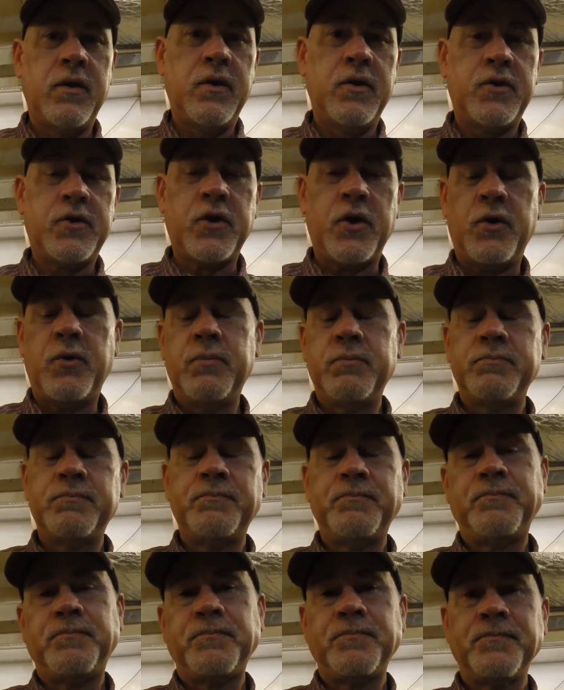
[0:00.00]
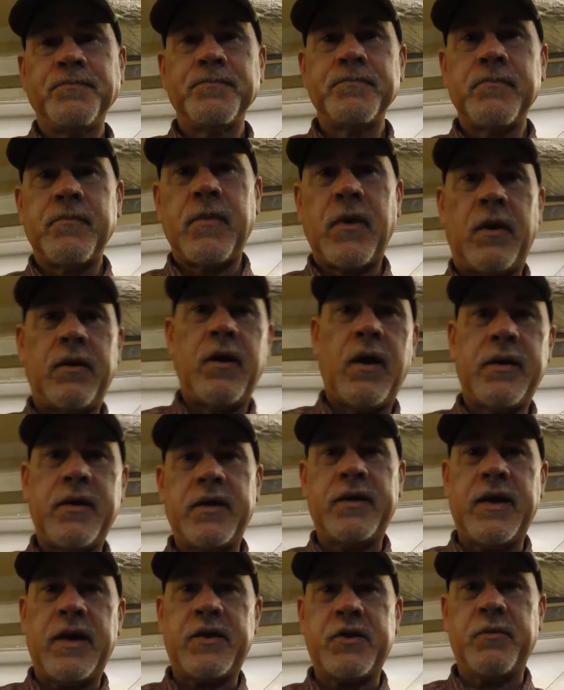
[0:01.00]
So not
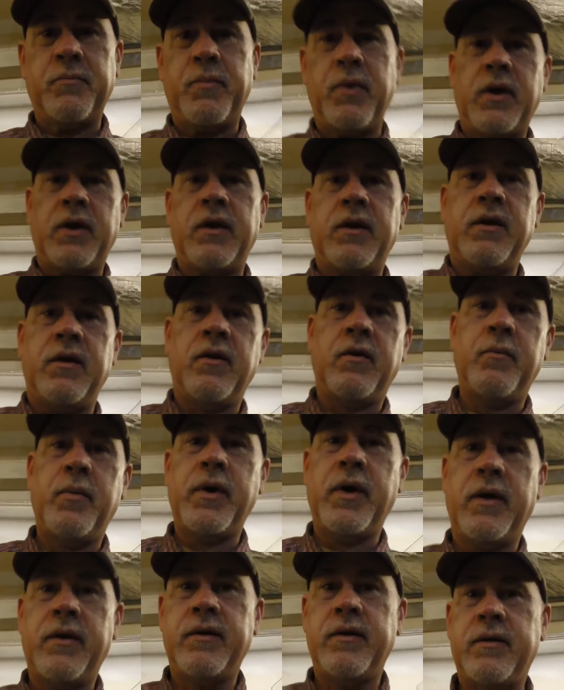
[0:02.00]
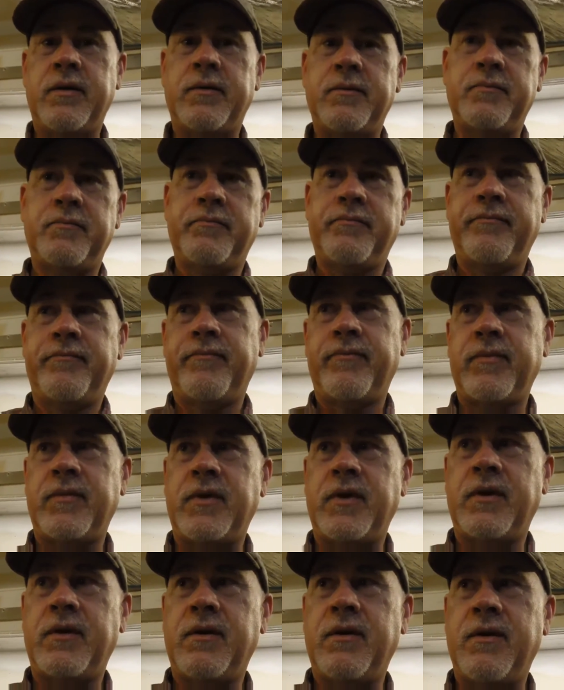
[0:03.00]
that that's a big deal, but
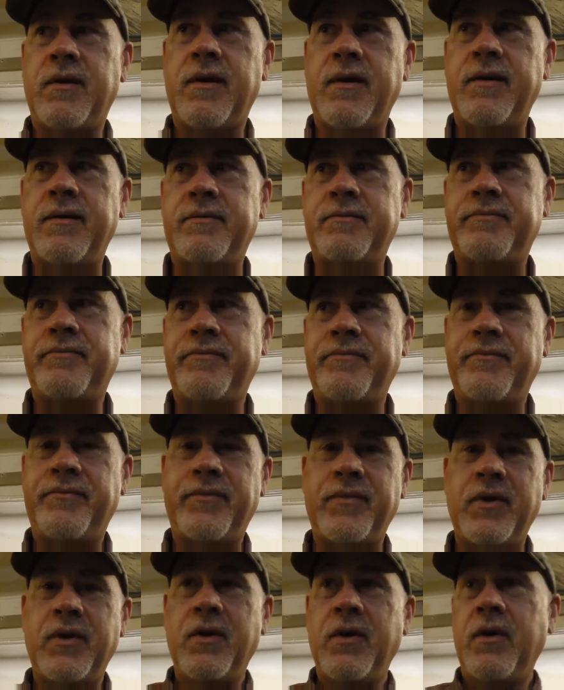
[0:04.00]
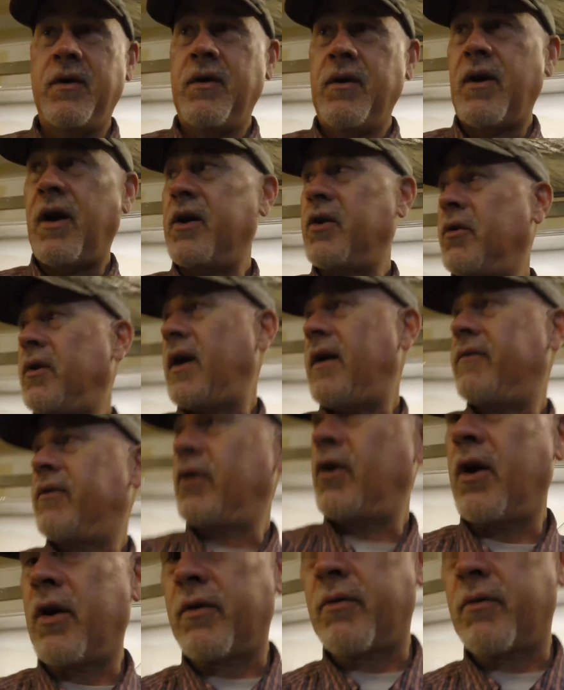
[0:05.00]
I don't have a lot